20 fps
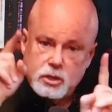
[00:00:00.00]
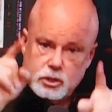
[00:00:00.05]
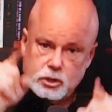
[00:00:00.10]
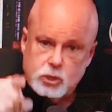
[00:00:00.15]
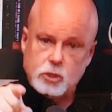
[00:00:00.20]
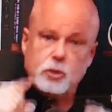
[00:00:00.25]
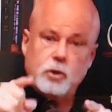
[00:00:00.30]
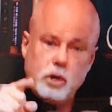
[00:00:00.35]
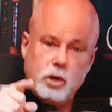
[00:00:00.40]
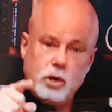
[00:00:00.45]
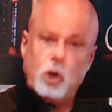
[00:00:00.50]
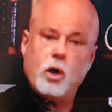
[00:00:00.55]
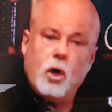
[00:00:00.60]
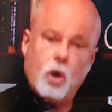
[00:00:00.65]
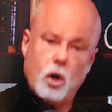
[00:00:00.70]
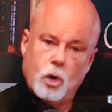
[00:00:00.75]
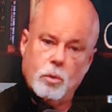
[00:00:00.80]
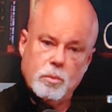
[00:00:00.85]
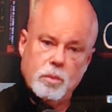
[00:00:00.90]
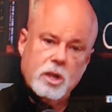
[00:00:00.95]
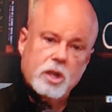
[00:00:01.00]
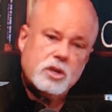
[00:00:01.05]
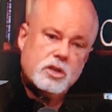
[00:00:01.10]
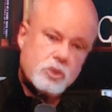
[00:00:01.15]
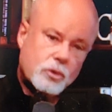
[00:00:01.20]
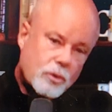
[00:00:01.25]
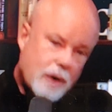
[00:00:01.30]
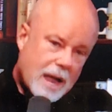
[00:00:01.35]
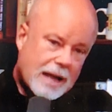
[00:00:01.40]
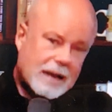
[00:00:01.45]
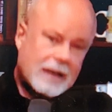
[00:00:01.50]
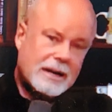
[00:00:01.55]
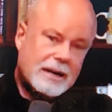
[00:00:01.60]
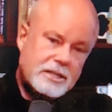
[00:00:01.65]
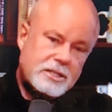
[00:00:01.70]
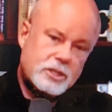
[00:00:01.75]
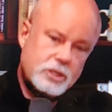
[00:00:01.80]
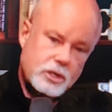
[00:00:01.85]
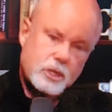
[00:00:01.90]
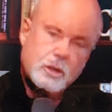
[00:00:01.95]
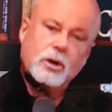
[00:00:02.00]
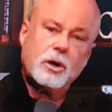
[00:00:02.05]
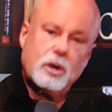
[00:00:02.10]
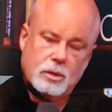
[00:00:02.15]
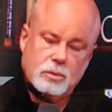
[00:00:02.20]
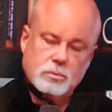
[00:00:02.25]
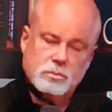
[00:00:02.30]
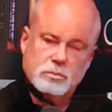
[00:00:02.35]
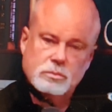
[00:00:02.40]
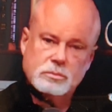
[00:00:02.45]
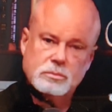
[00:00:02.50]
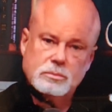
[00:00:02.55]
to your home, directly to your home.